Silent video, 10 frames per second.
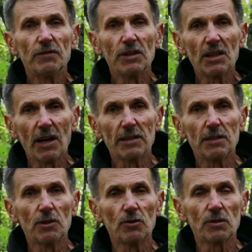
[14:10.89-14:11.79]

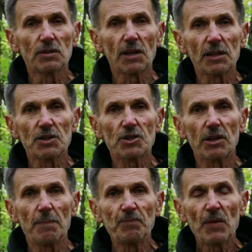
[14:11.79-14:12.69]
there were found the
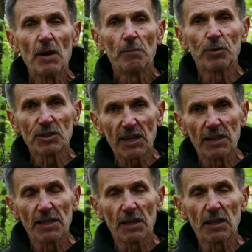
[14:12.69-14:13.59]
leavings of
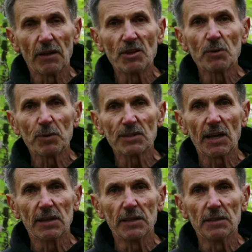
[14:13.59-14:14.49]
ancient settlements.